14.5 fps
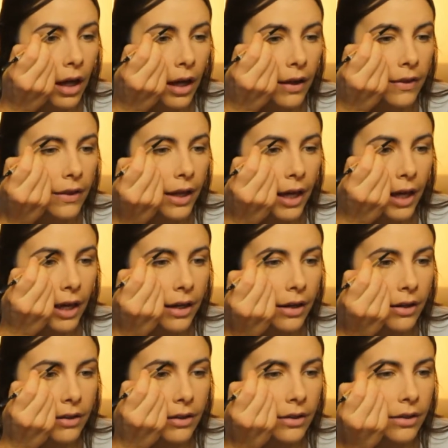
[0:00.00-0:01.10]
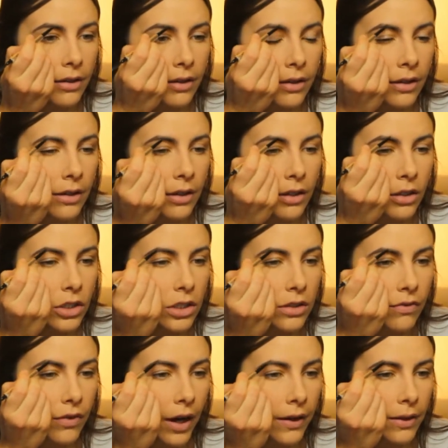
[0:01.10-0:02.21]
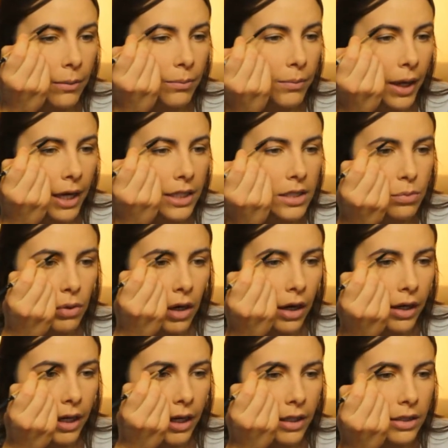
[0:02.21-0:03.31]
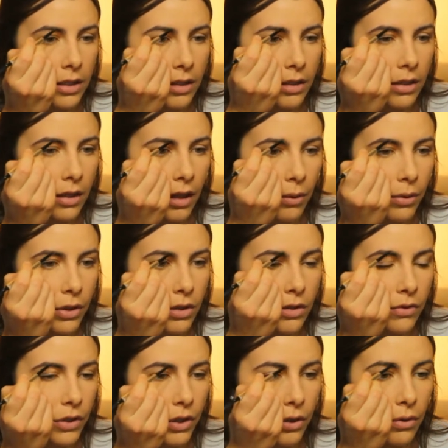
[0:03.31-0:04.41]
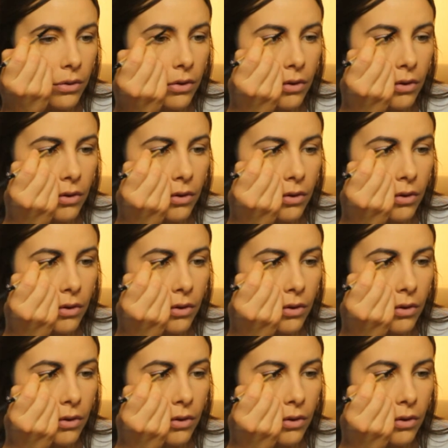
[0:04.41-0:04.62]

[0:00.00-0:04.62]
and then just find the best product that works for you.